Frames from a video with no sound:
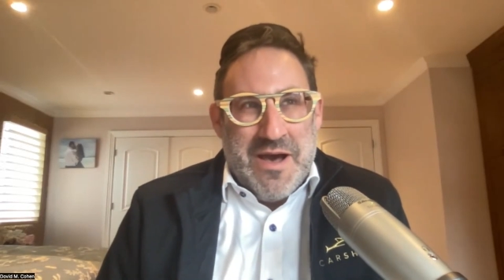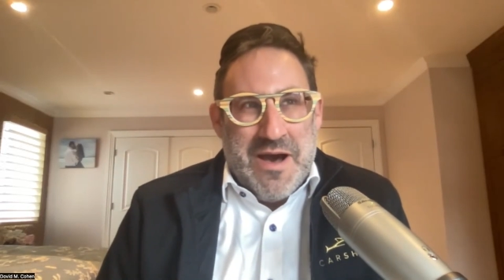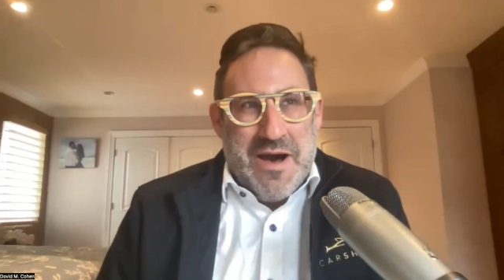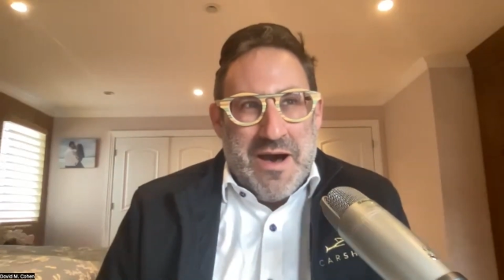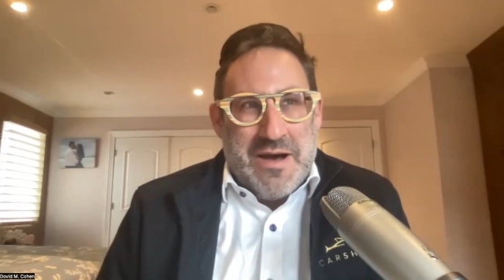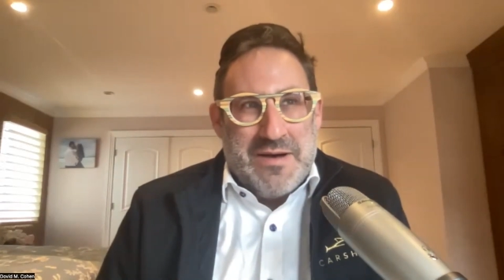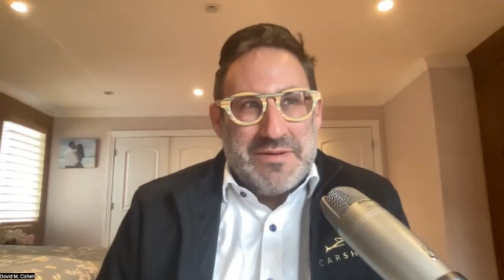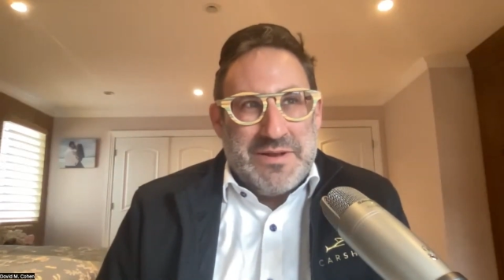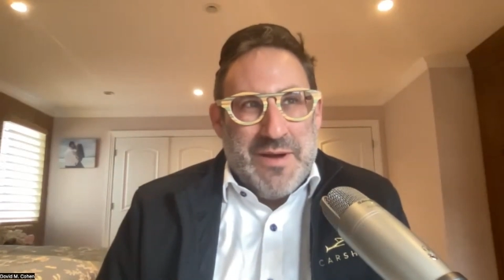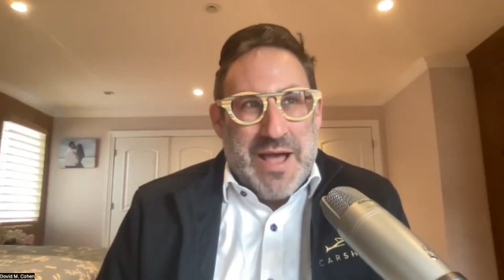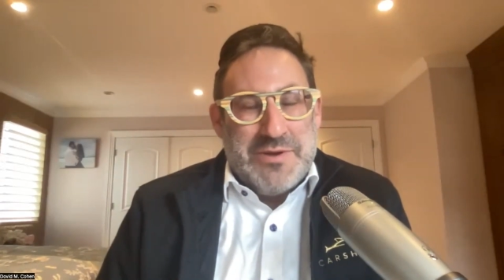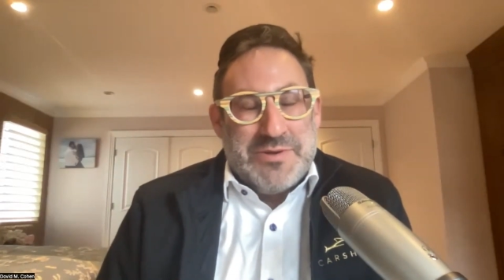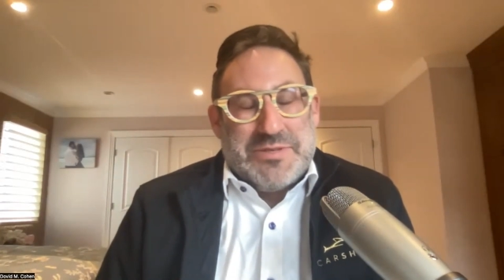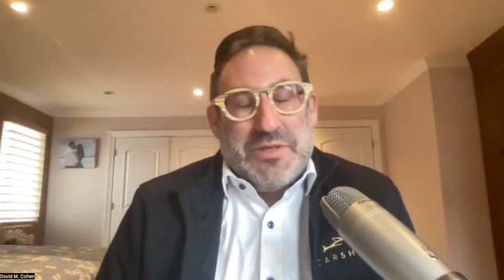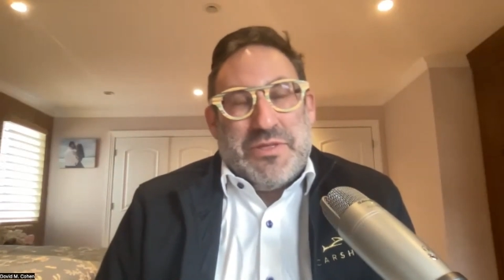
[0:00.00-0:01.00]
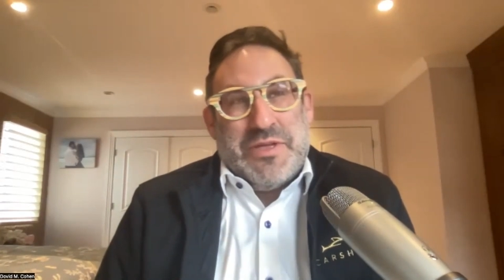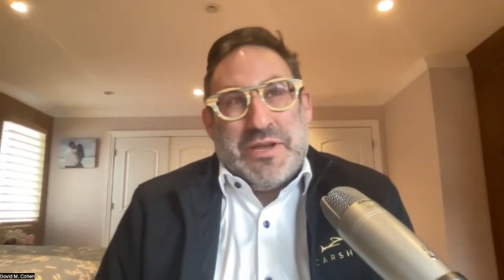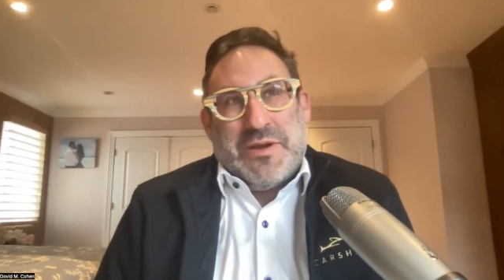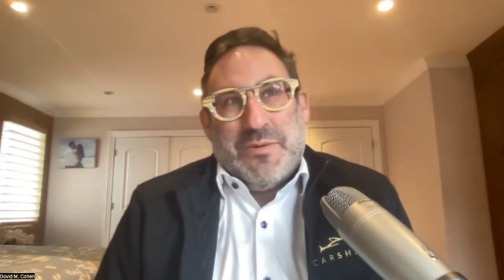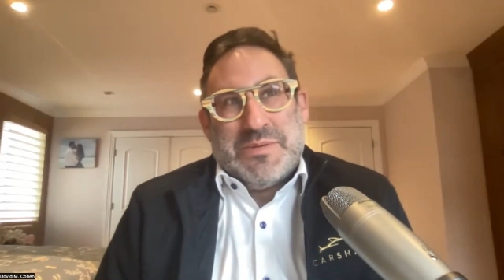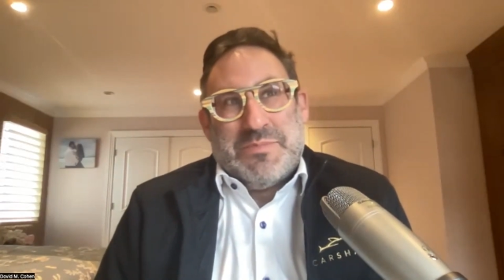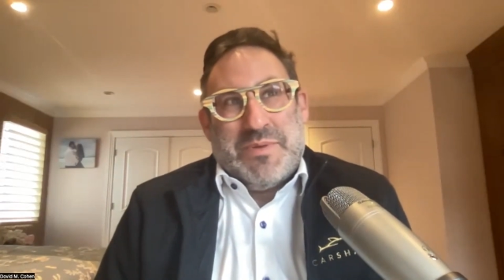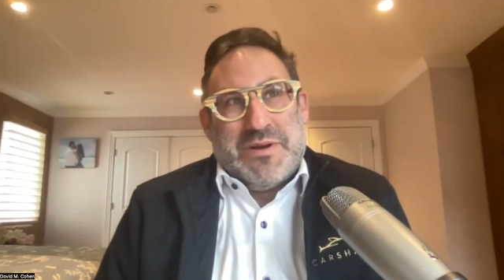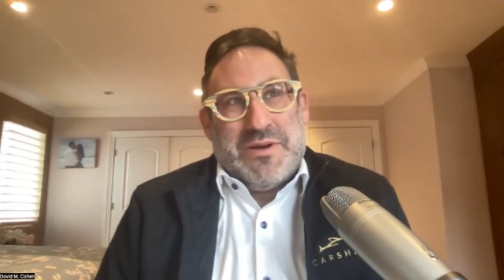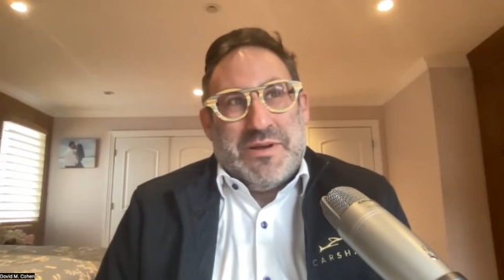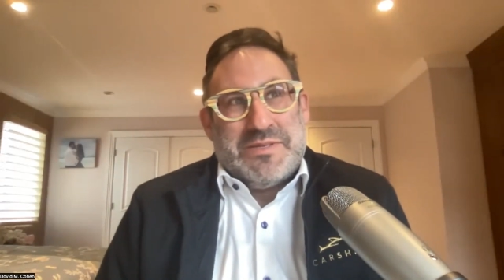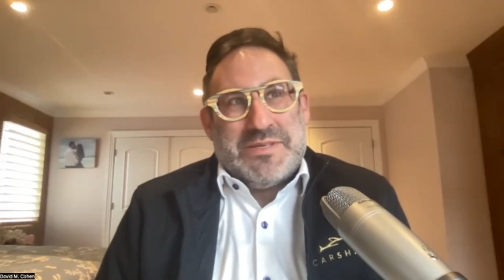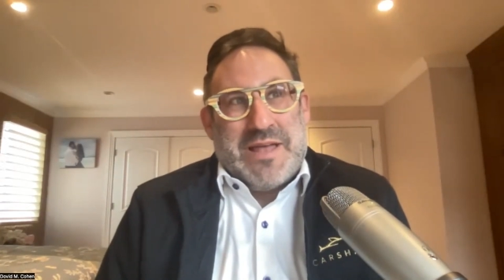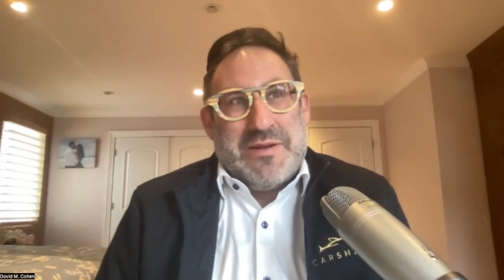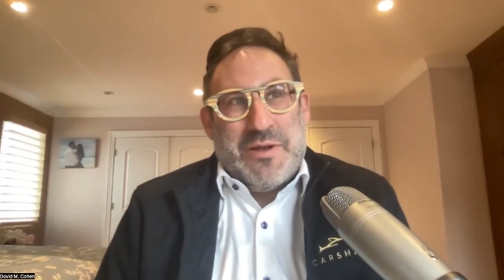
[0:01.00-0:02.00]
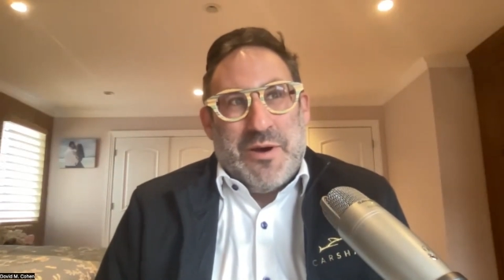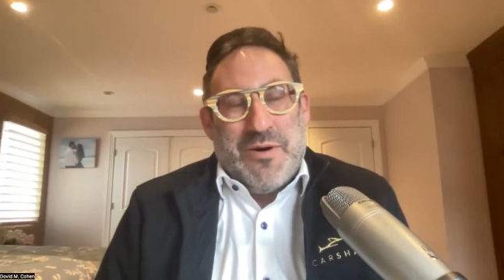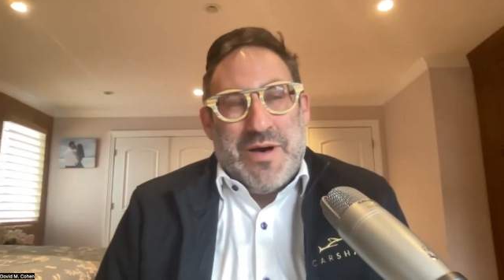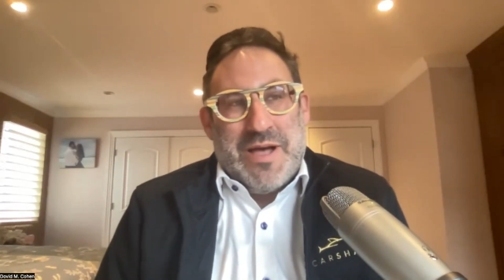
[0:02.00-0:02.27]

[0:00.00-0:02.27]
I used to think it was because, I don't know,